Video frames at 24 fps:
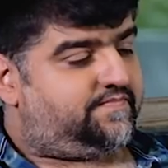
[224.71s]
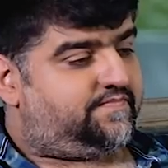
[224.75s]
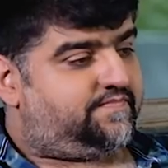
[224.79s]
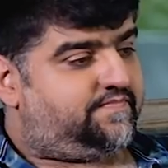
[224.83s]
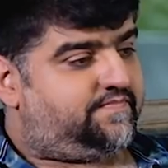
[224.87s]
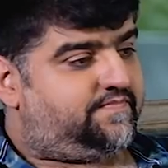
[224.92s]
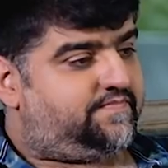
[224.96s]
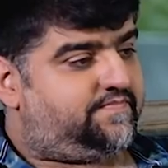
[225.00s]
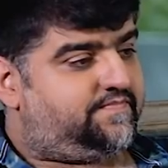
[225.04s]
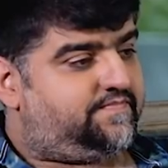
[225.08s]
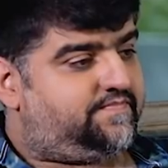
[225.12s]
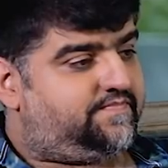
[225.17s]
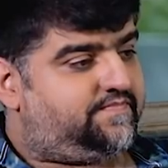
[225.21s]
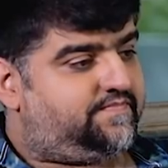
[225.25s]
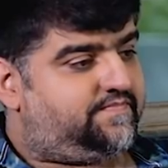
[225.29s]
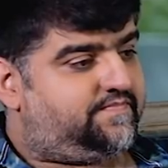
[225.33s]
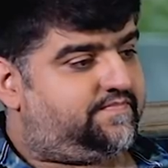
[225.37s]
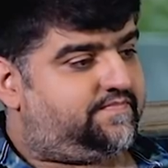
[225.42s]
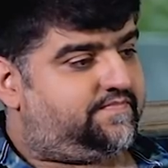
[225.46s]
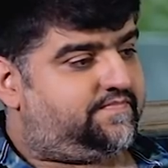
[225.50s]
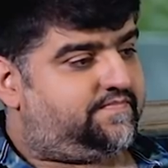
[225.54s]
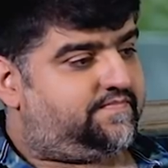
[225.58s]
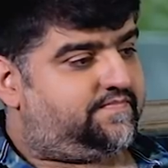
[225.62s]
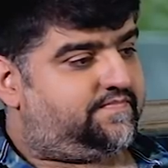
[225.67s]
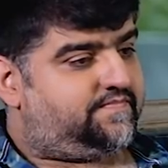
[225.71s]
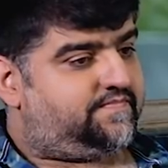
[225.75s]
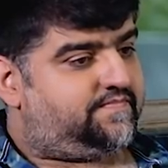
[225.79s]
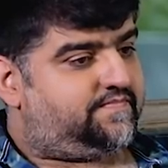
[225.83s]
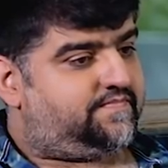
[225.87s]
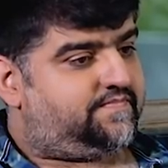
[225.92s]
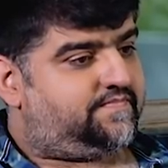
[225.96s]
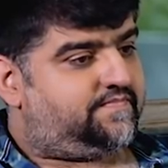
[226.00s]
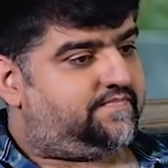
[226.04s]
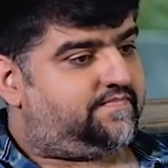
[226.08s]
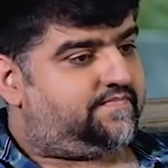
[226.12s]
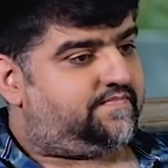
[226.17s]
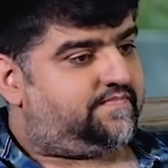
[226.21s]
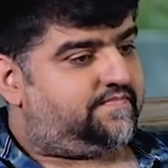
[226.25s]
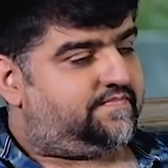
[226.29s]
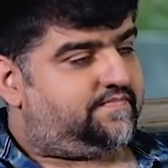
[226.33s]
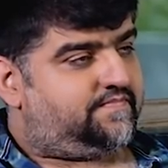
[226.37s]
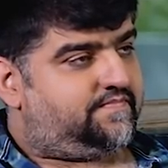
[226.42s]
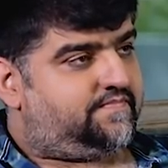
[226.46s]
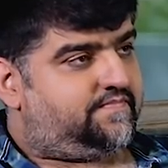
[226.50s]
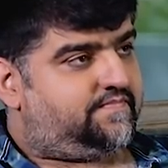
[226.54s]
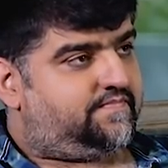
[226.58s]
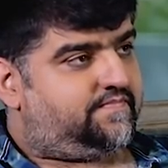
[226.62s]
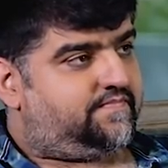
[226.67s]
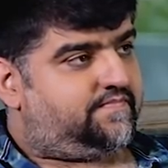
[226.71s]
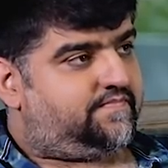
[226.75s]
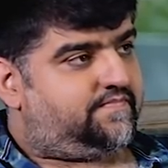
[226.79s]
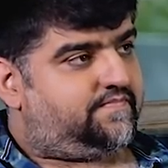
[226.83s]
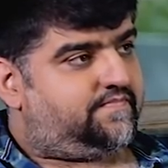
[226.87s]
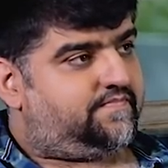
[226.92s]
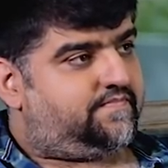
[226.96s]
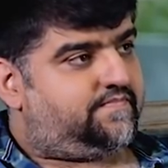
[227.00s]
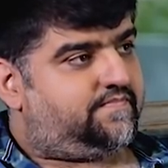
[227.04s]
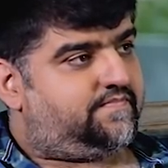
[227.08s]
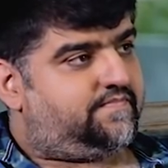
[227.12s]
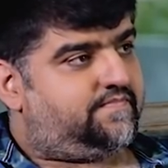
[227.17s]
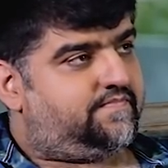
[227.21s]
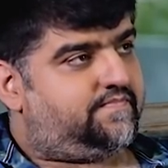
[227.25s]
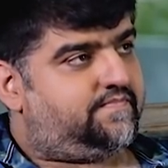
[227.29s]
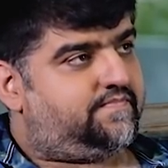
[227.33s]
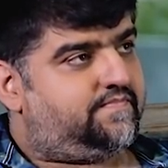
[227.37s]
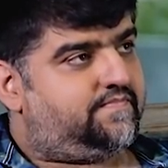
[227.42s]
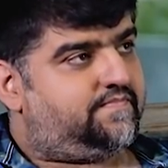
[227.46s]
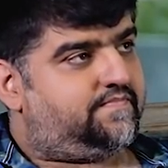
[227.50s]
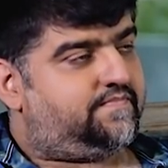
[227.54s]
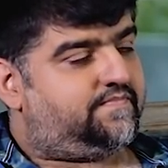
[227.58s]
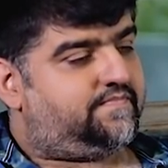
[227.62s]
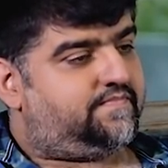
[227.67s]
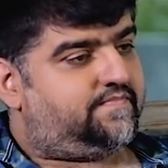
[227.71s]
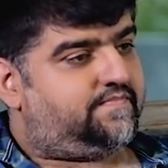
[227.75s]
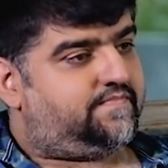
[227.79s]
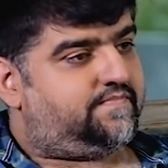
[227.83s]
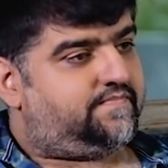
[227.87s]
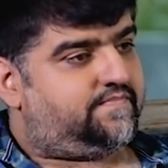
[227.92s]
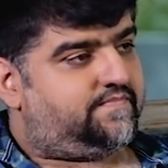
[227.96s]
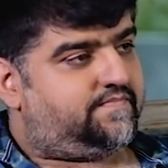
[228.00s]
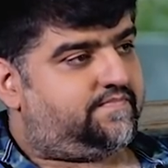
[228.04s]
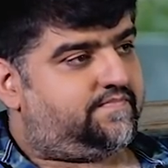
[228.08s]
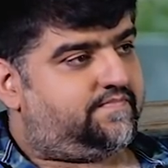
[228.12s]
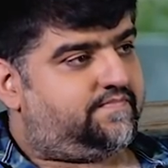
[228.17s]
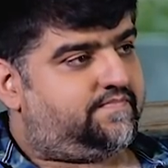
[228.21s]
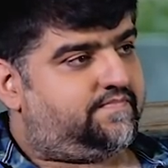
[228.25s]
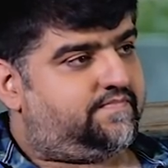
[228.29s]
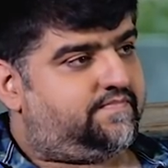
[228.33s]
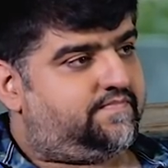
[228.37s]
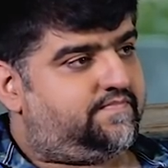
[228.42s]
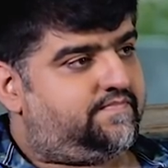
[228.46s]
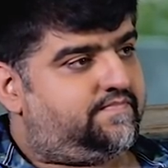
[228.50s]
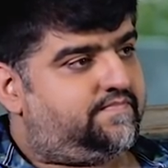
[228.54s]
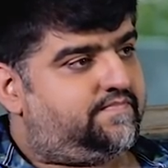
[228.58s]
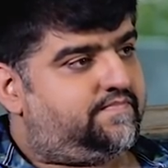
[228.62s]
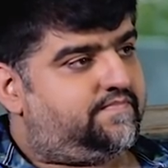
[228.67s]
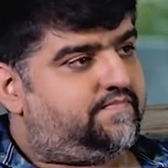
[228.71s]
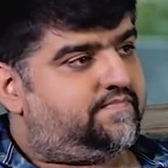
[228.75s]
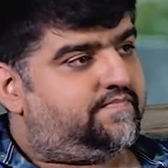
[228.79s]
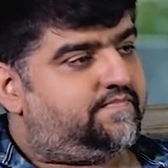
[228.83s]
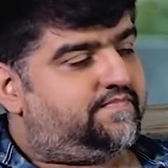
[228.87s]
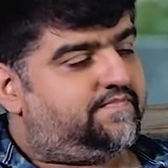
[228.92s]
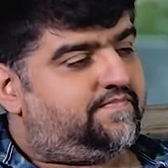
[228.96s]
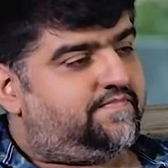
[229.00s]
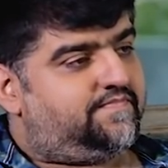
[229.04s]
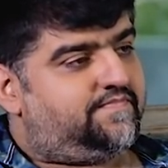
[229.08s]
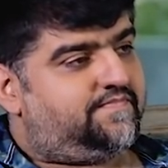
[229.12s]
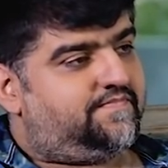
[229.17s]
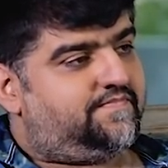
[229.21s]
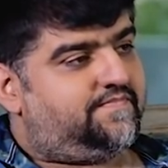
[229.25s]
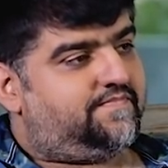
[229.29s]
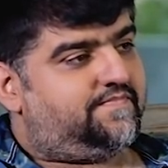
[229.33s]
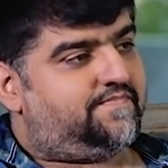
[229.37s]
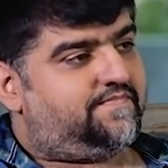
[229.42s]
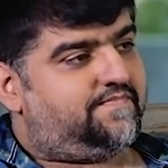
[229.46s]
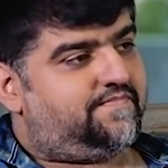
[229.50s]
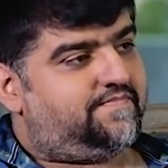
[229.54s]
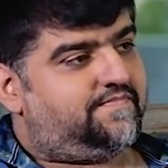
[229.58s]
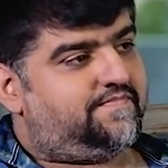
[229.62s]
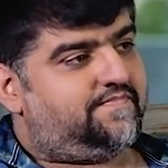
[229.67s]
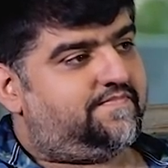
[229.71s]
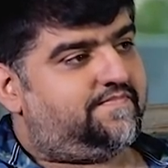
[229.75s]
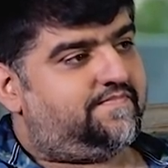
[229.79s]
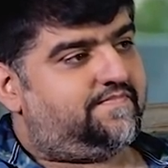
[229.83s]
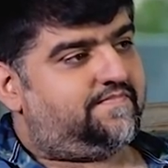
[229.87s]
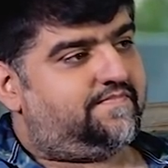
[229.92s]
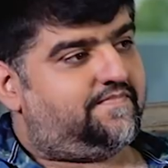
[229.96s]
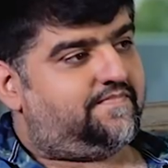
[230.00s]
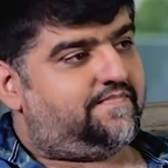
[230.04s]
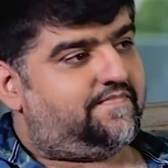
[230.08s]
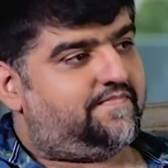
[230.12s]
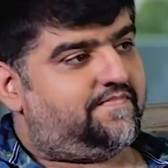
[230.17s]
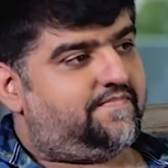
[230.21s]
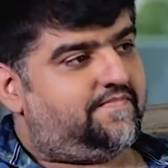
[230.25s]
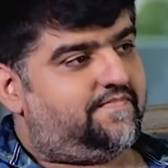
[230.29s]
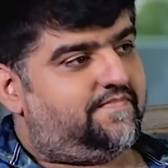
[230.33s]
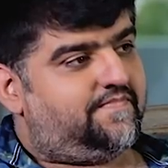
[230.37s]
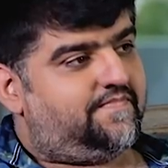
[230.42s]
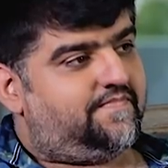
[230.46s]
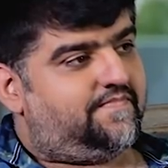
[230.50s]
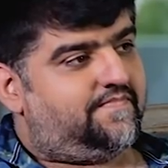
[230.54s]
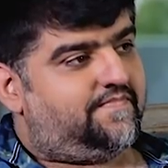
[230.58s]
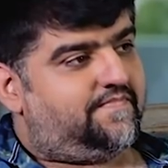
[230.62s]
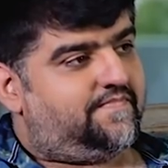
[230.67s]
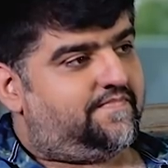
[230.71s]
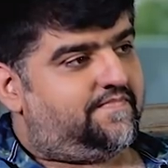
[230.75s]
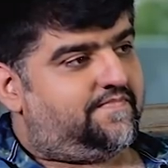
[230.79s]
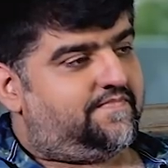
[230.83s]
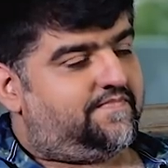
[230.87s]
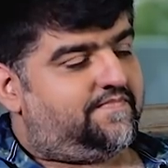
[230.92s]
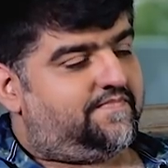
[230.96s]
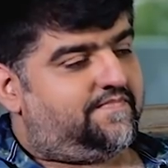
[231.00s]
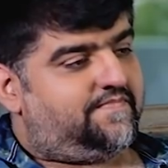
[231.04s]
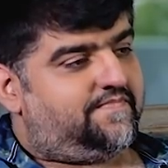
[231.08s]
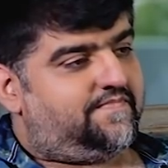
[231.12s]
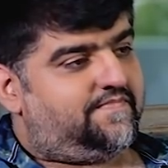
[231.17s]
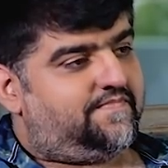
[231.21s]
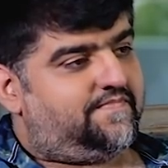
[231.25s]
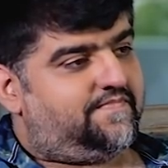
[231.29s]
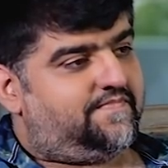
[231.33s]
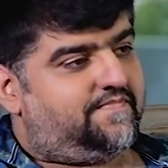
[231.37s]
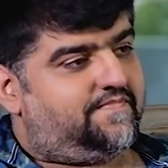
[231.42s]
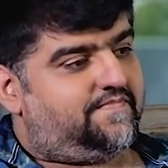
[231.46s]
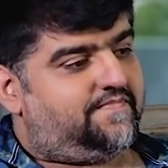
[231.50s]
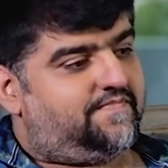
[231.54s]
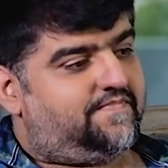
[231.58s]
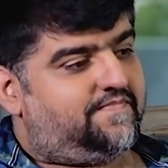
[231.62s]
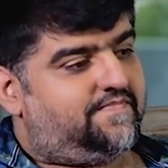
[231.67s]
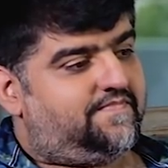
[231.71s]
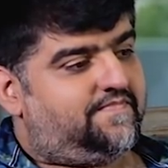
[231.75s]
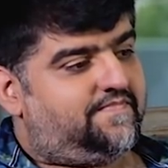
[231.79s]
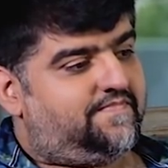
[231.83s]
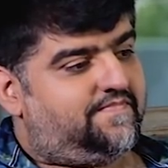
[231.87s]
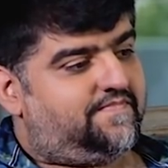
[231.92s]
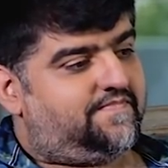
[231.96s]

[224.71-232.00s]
[no speech]